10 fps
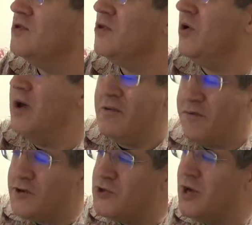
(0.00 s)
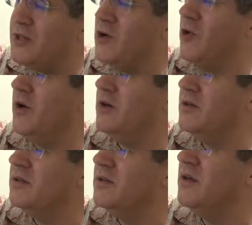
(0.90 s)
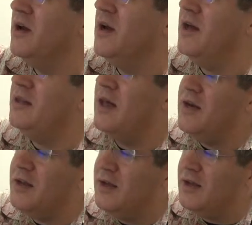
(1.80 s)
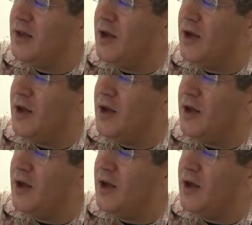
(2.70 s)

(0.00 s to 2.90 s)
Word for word: So first you get the chord, and then